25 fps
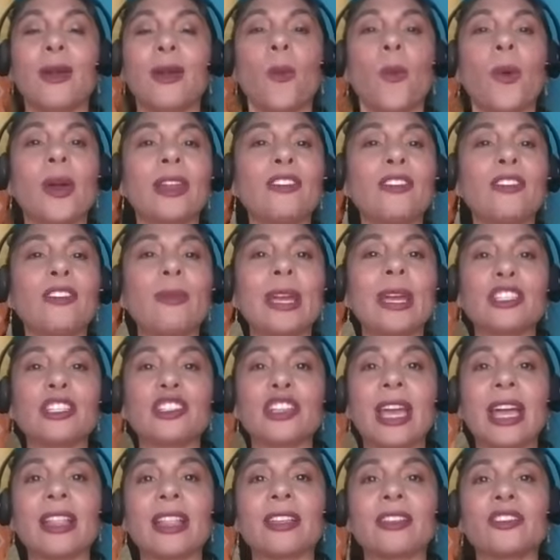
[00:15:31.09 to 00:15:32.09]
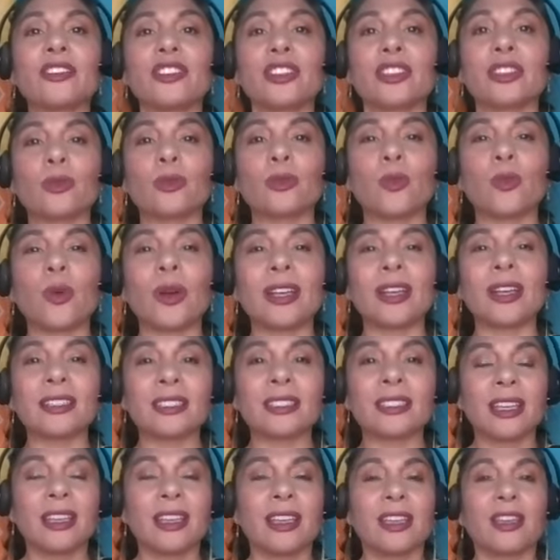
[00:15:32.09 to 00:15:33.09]
One of my challenges
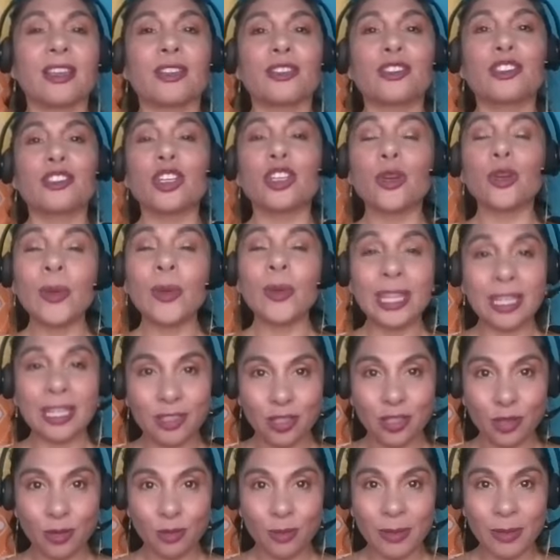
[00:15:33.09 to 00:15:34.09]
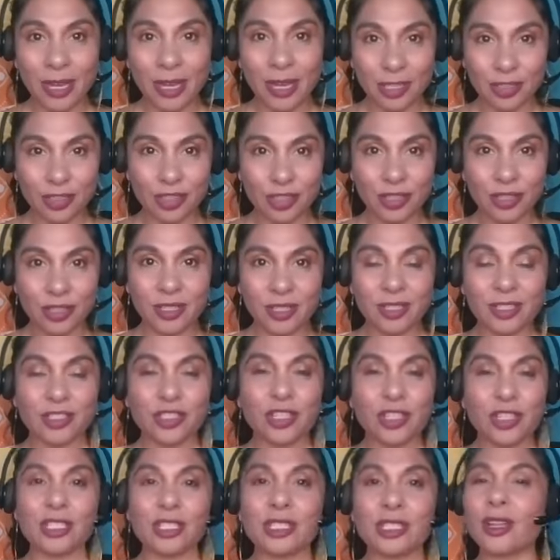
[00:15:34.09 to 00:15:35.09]
was doing too much.
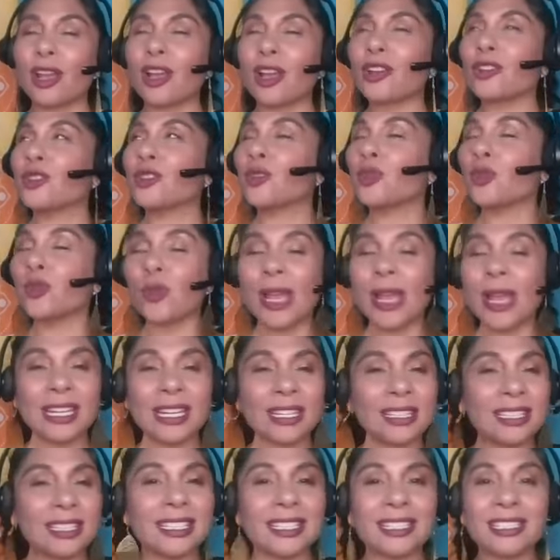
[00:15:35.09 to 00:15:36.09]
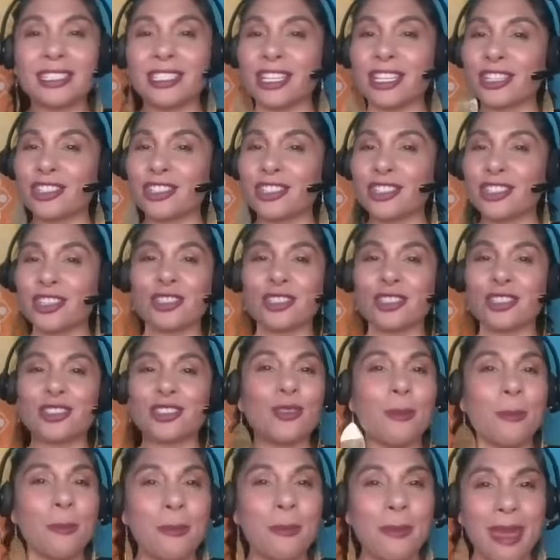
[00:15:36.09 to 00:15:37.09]
Just adrenaline addiction to the
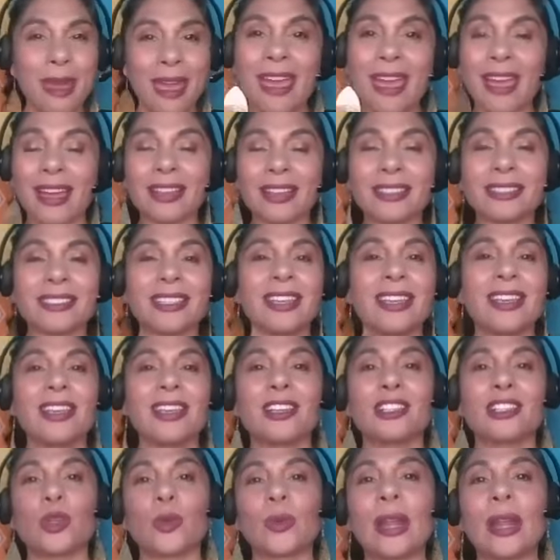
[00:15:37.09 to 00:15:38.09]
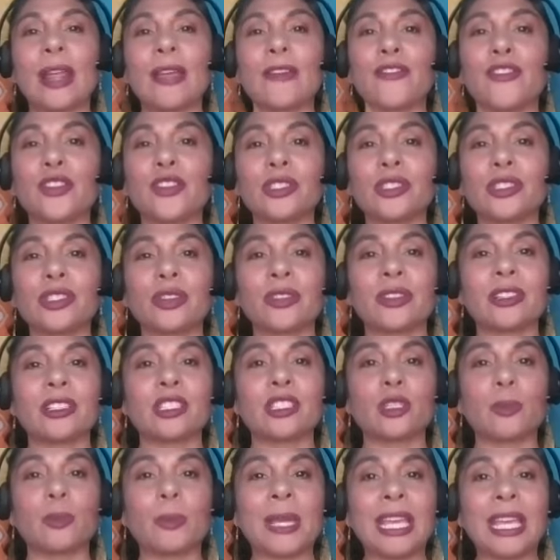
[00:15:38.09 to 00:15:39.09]
max. So, when I first started
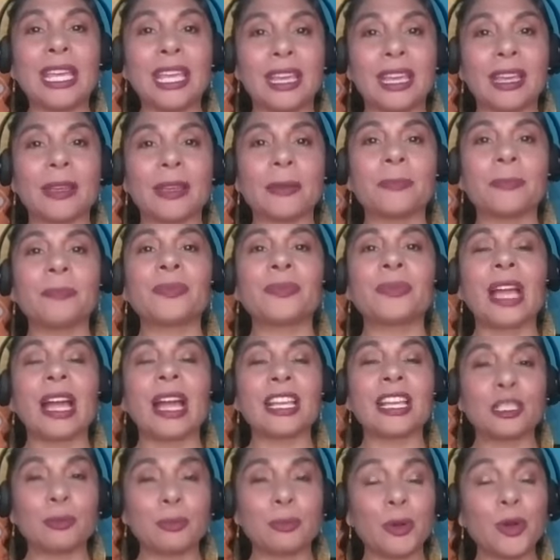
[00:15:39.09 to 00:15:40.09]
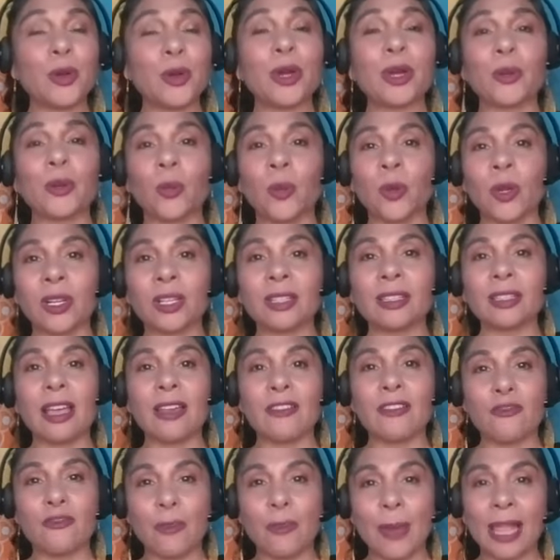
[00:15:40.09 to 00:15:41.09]
speaking, I spoke on work
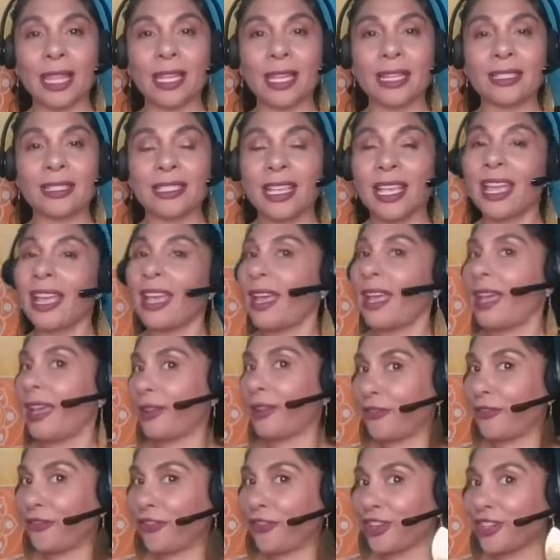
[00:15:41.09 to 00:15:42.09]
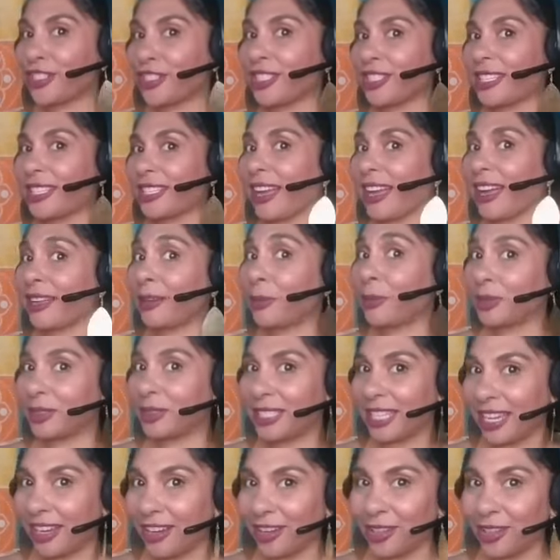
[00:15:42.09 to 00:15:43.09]
life balance. And first, I will
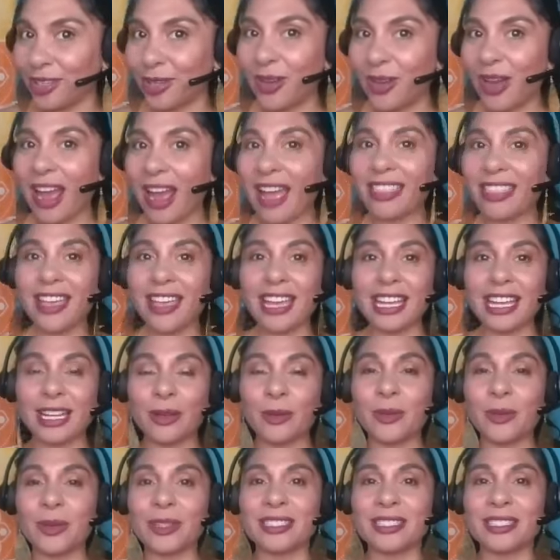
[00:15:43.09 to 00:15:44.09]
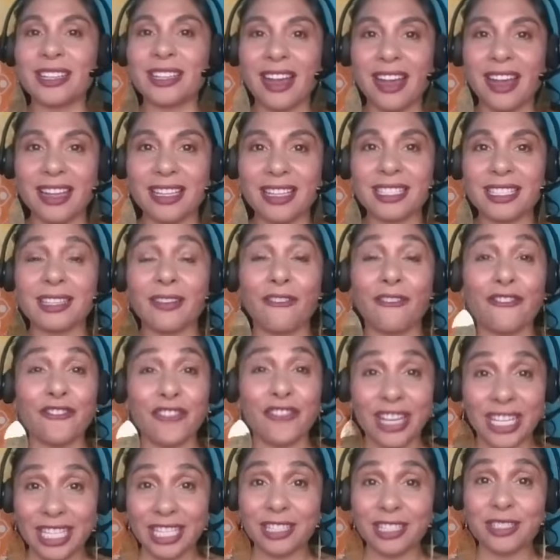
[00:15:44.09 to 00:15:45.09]
tell you, I thought it was God's
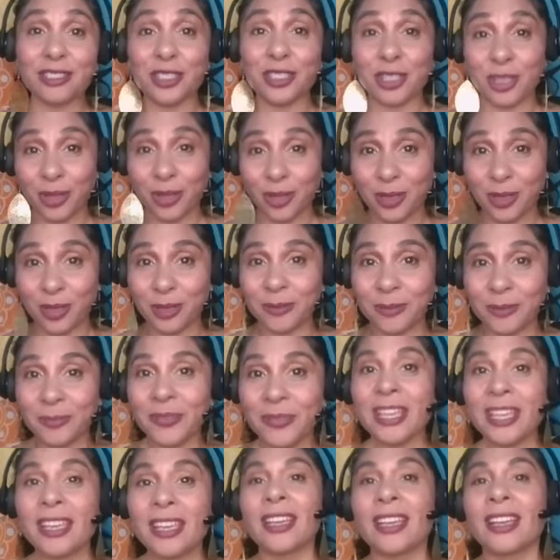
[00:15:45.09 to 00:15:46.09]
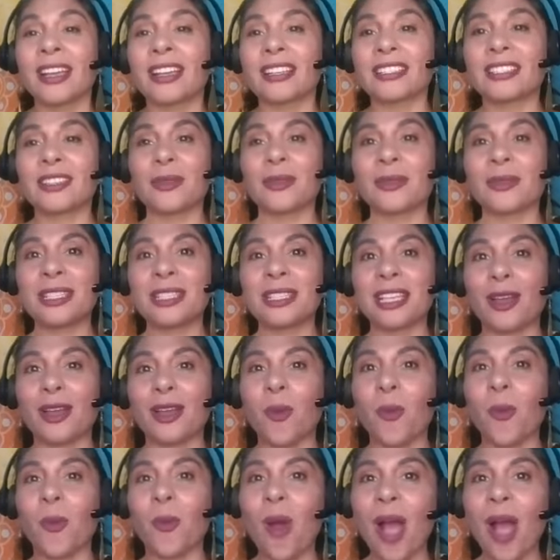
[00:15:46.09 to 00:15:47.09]
funny joke because I was like,
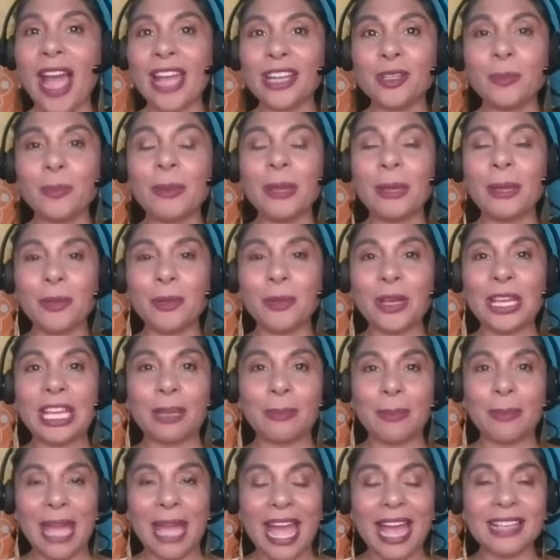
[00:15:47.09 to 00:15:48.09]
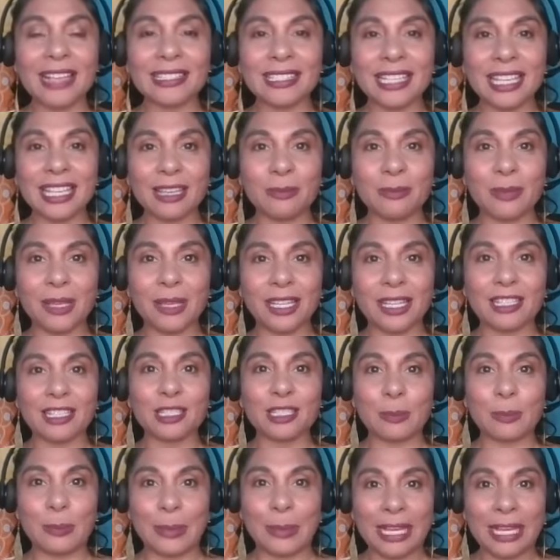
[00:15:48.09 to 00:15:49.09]
why do people keep asking me to
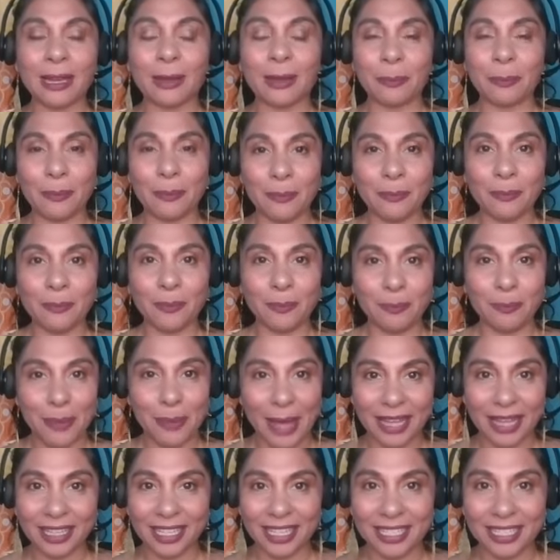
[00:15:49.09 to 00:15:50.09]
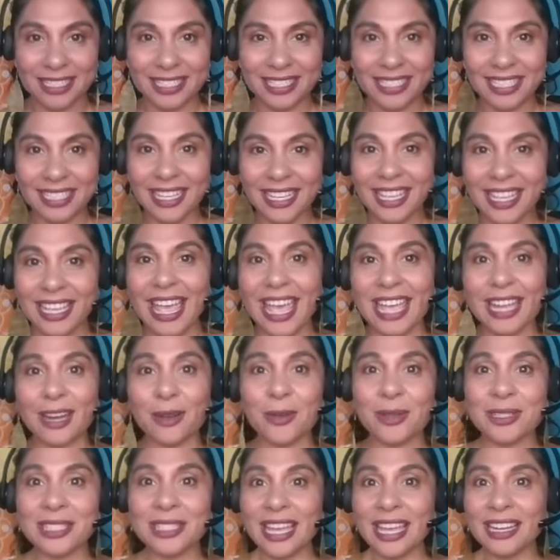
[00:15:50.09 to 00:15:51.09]
speak on balance? And it
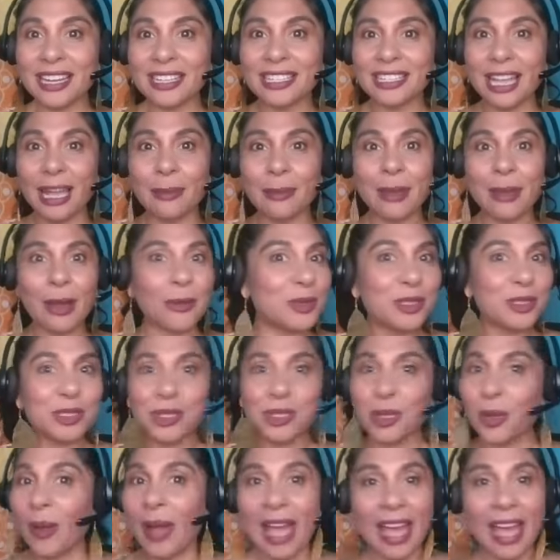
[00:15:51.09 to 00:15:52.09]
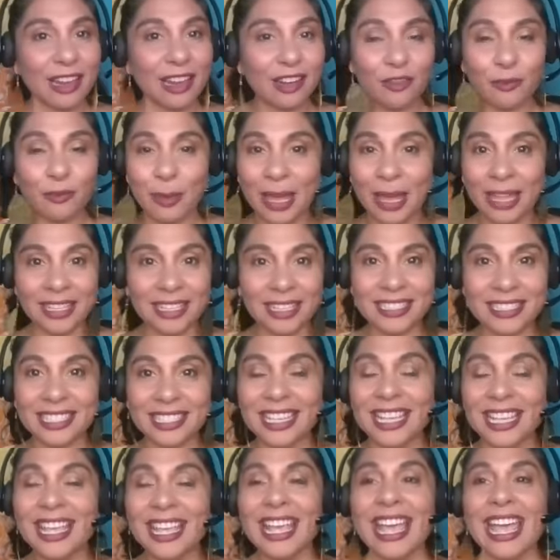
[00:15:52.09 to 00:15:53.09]
was at a time I was so out of balance.
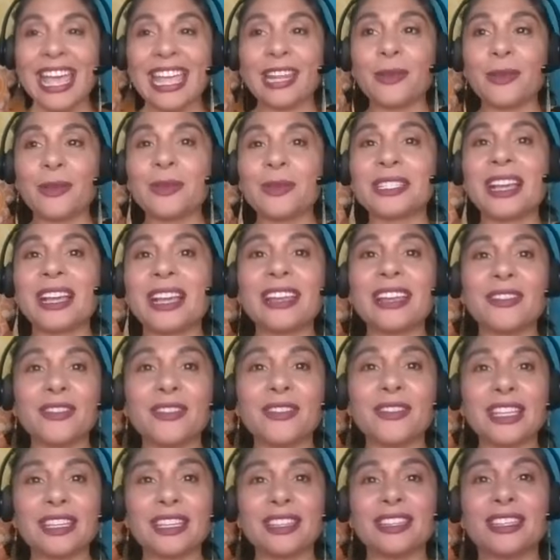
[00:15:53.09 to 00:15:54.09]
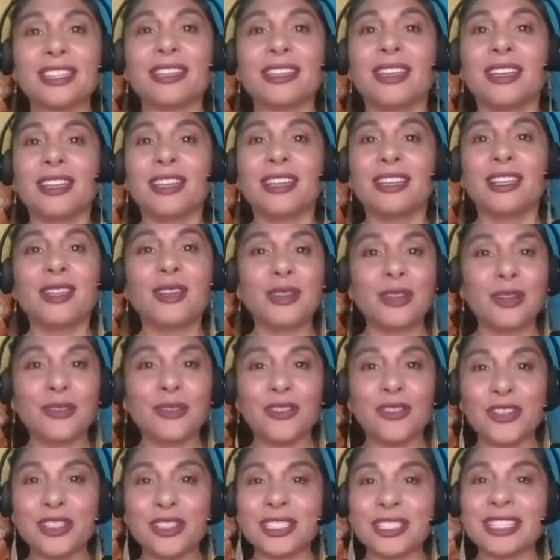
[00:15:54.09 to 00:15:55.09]
And it was kind of like the
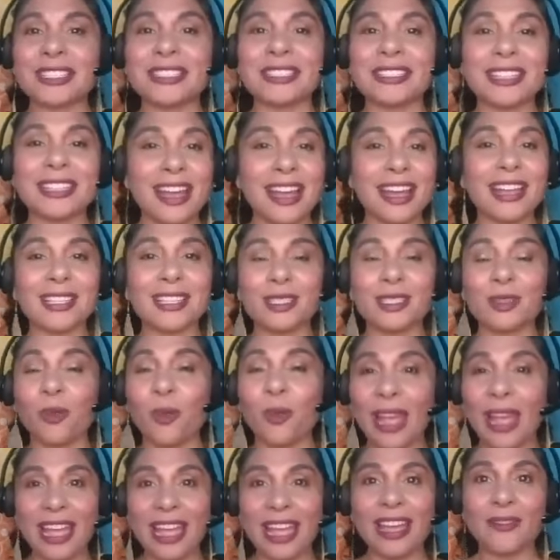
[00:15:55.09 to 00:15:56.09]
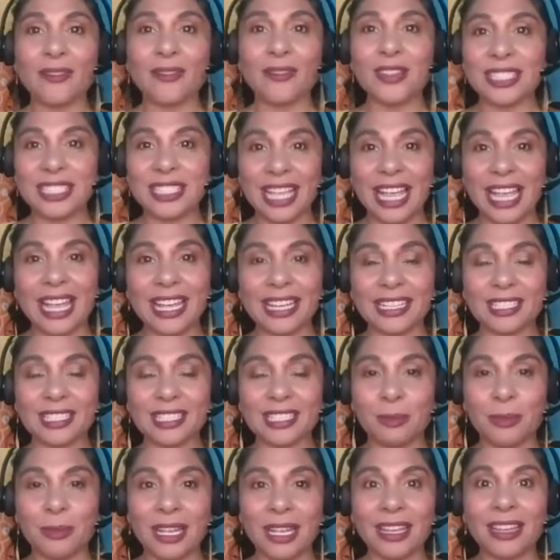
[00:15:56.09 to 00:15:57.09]
universe's God's way of saying to
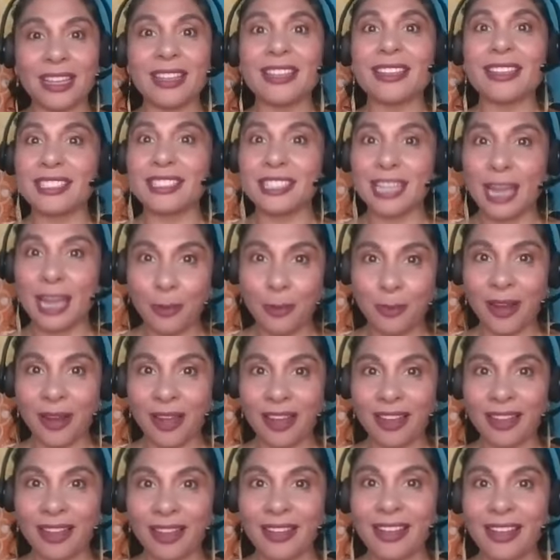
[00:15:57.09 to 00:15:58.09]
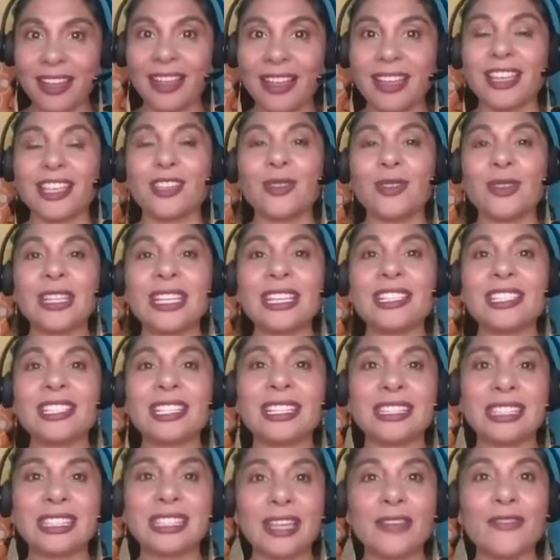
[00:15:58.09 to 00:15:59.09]
me, Deborah, you need to
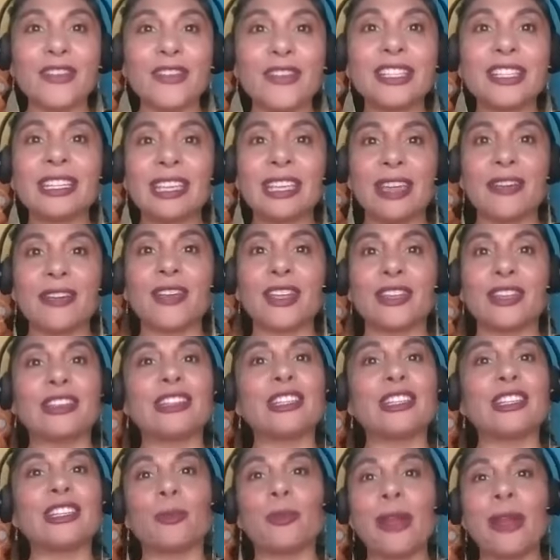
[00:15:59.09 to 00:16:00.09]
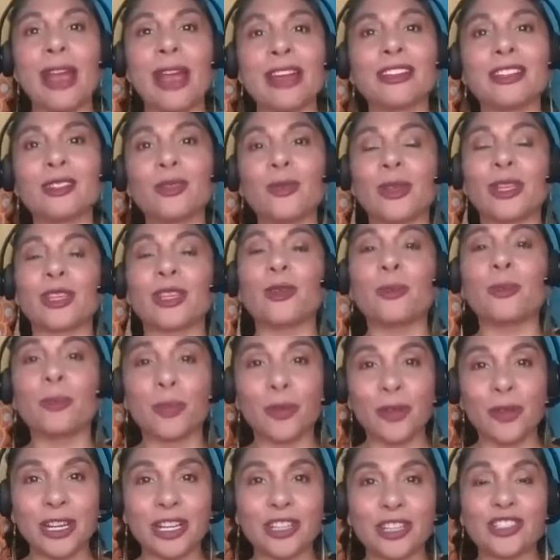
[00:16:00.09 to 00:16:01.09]
live it to give it. You need to practice what you
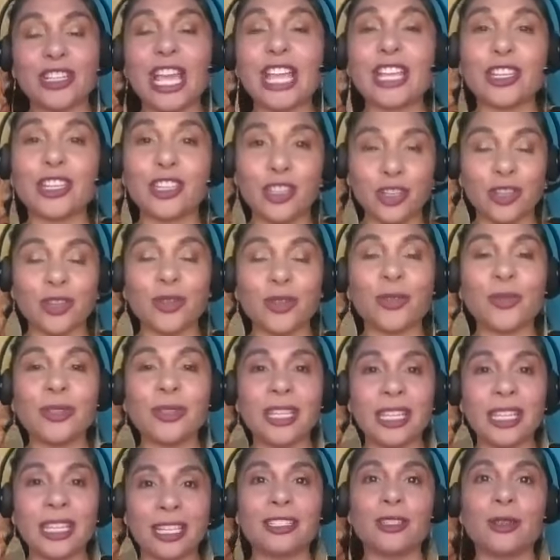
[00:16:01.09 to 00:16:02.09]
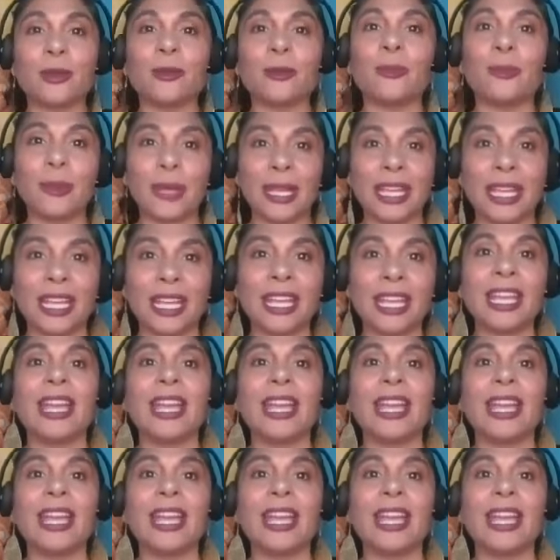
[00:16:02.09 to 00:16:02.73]
preach, and you need to be